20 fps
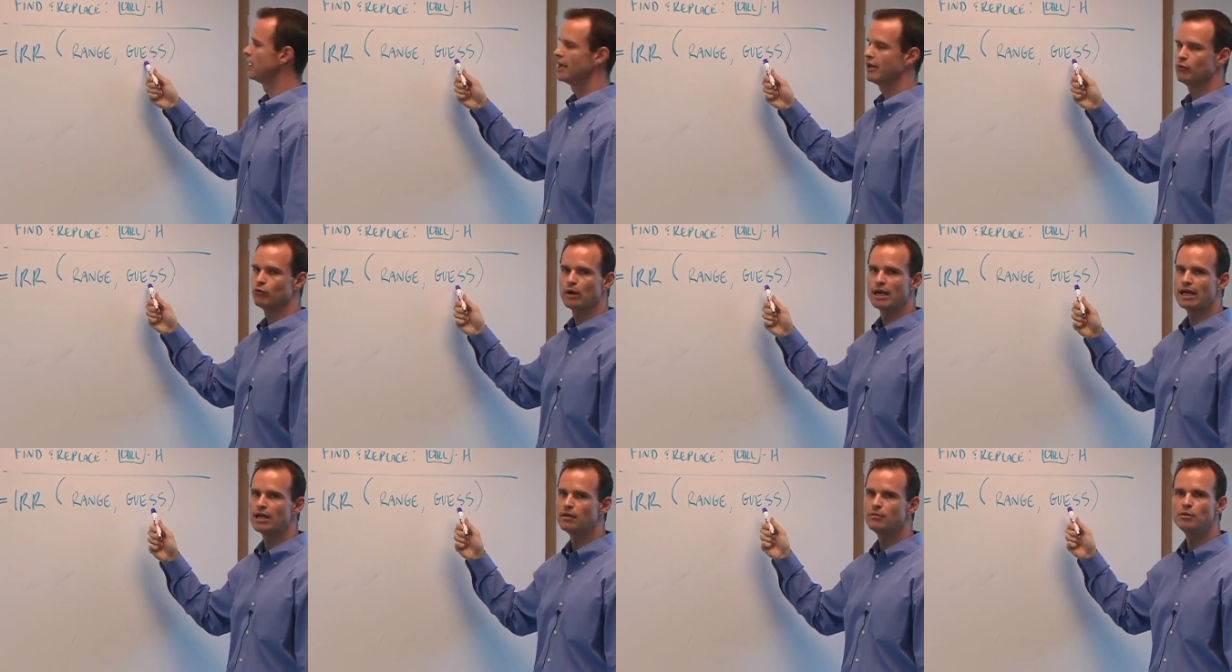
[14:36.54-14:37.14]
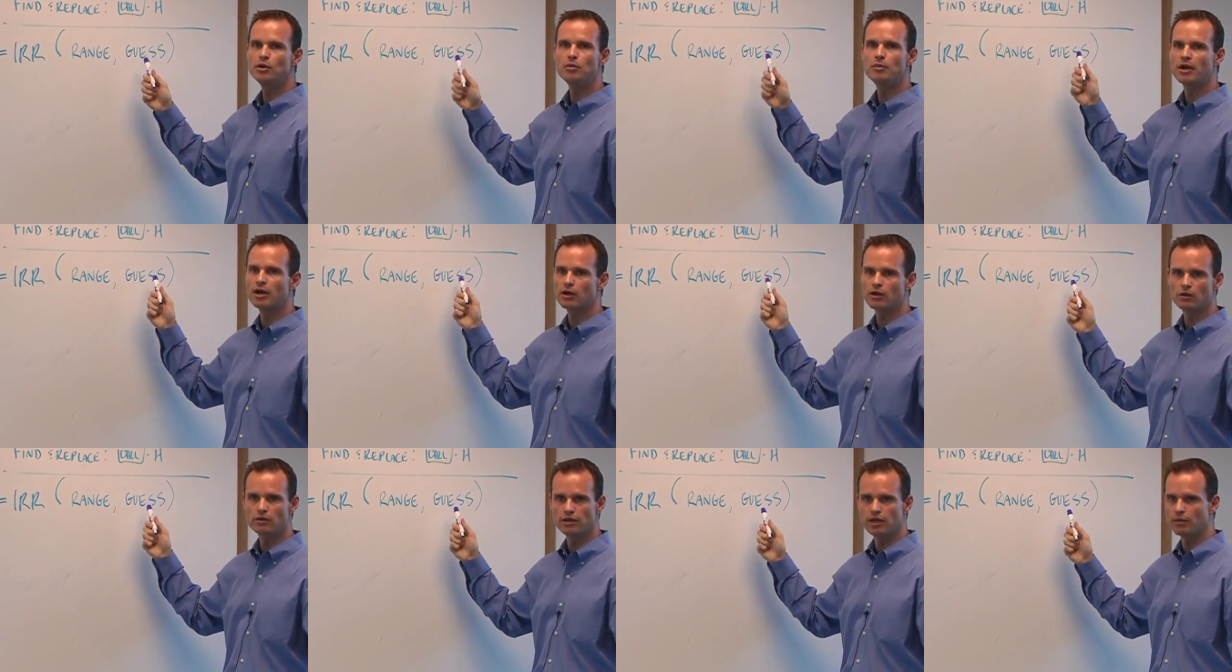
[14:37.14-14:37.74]
a random
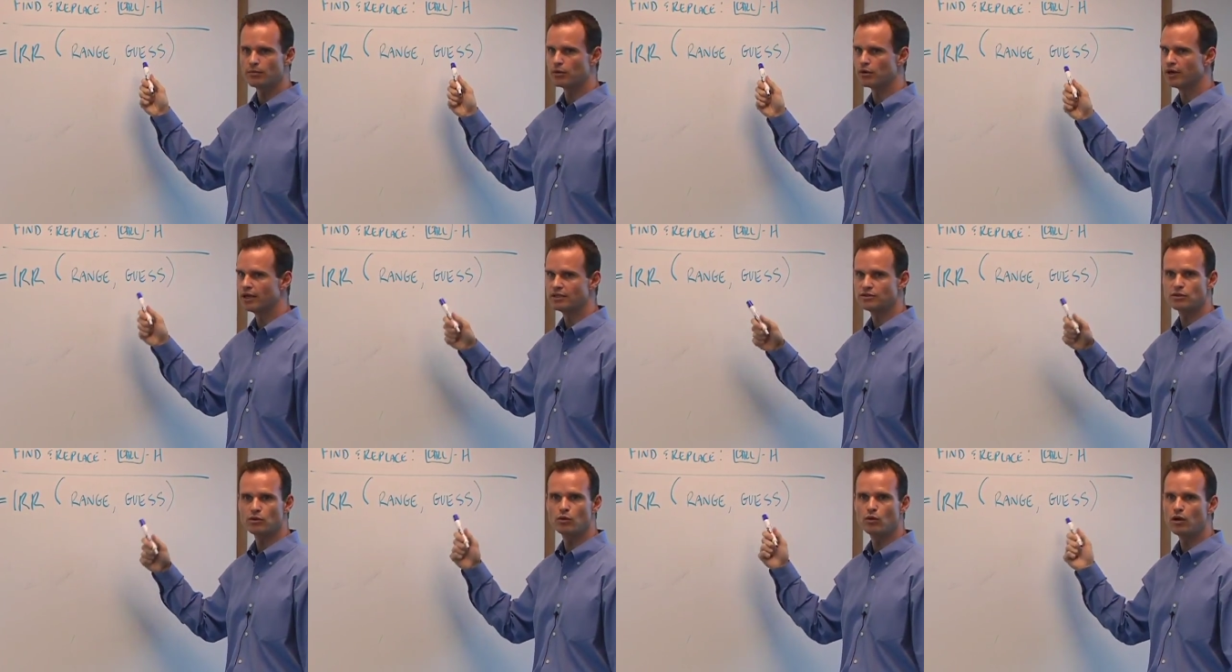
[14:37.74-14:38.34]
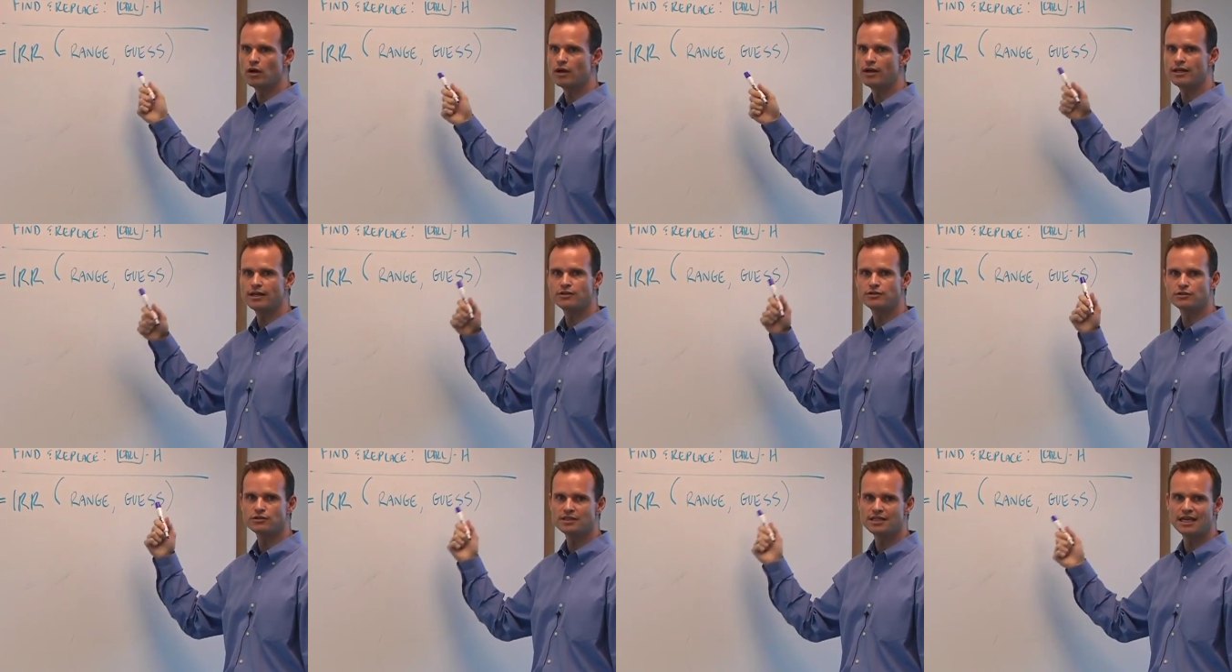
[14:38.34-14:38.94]
numerical number. Enter 1,
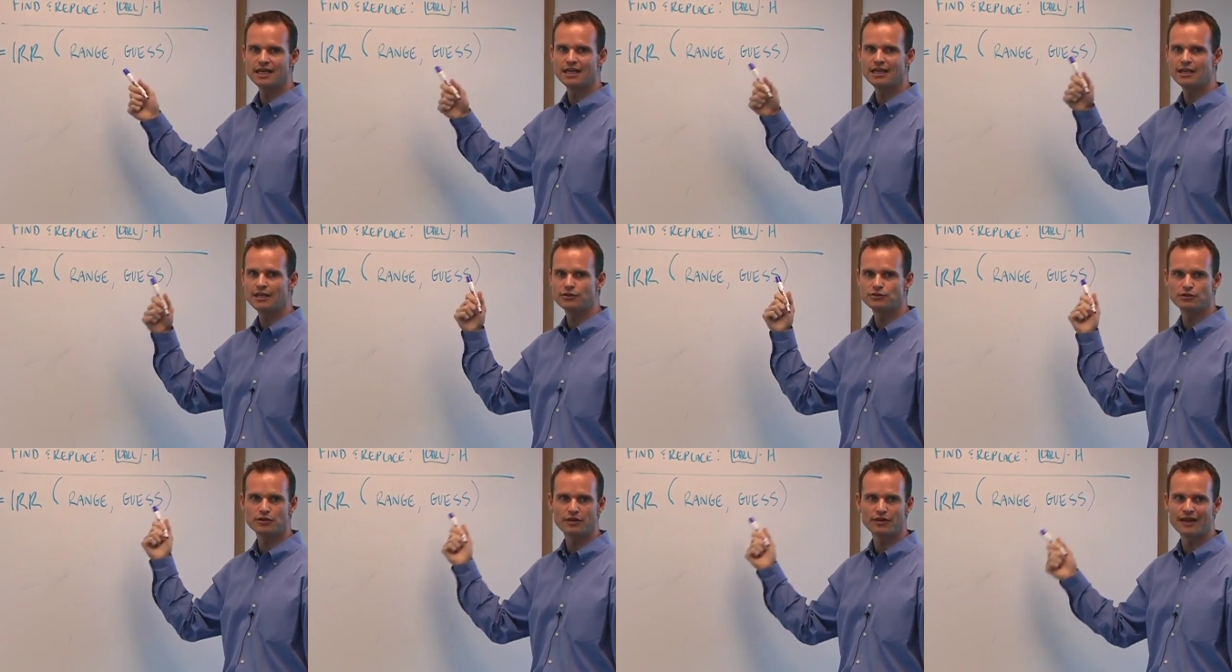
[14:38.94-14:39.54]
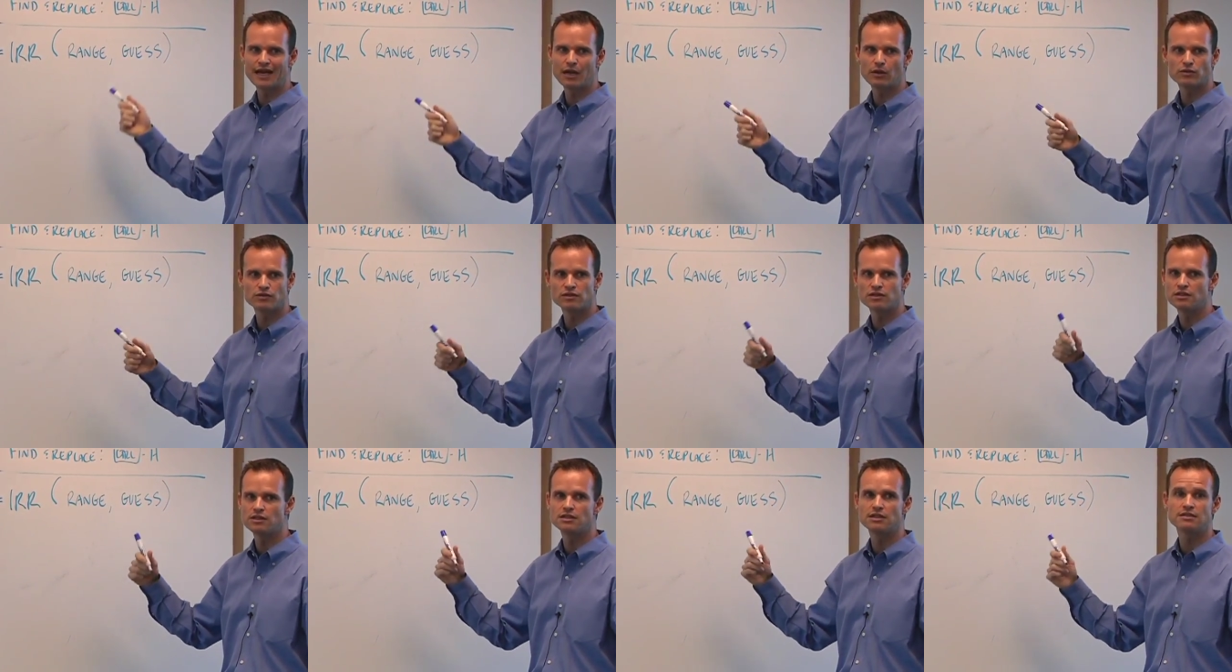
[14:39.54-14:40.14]
enter 10, enter
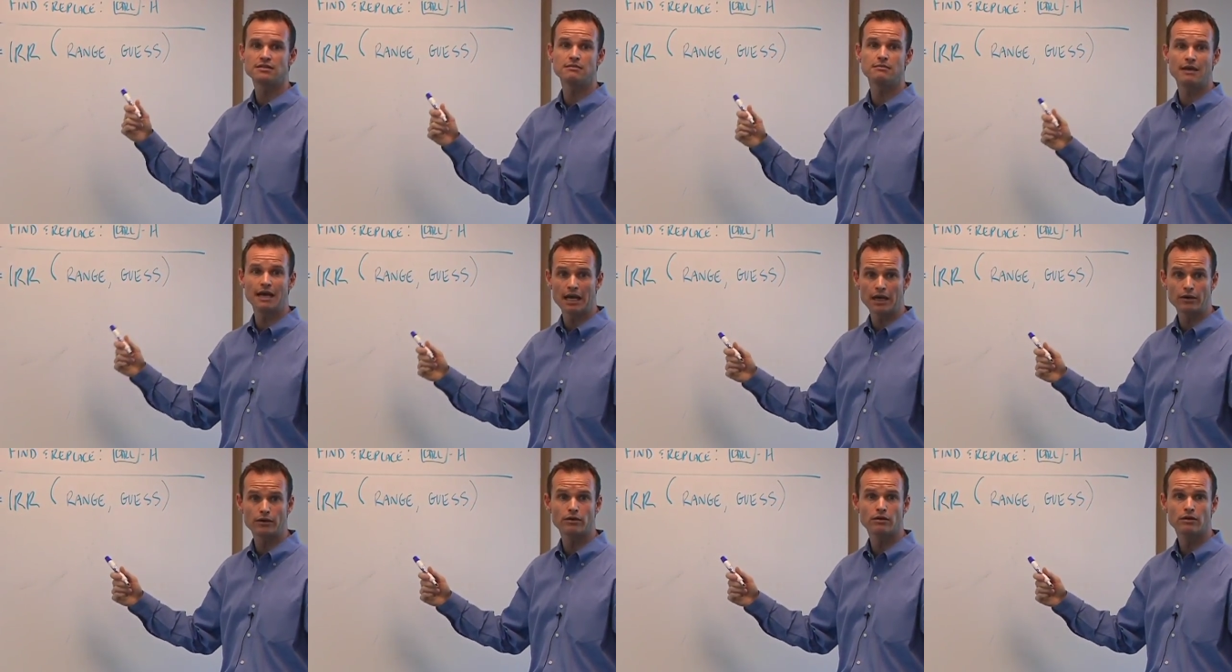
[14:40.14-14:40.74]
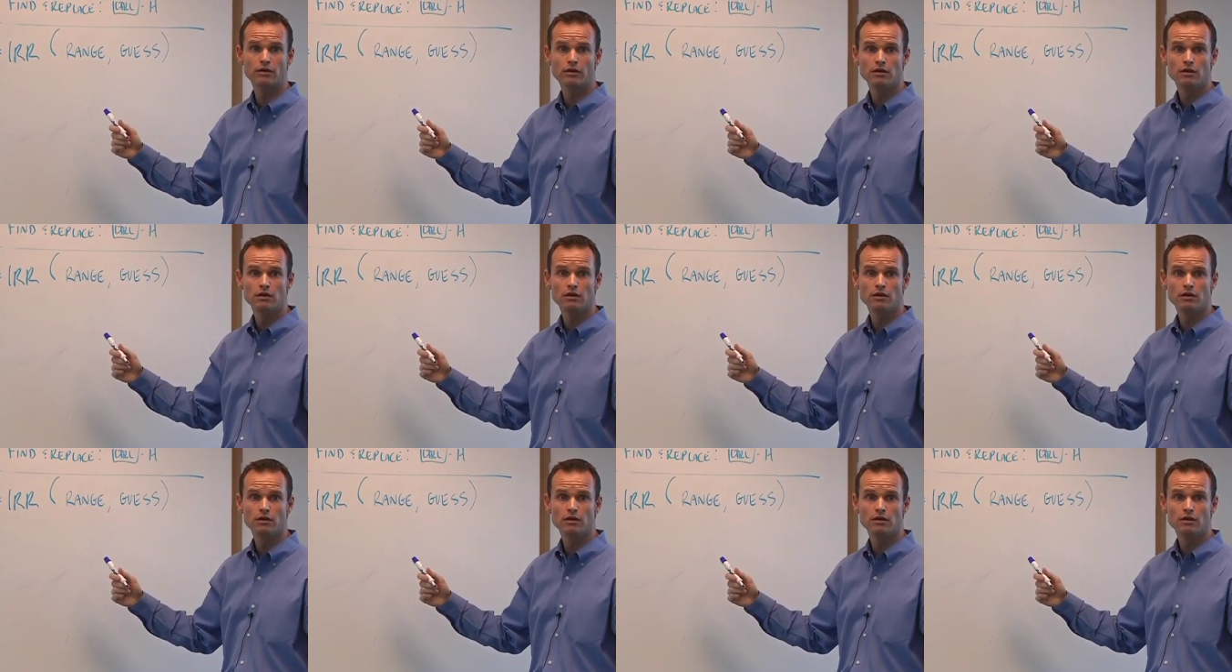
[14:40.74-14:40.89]
1,000, it doesn't matter.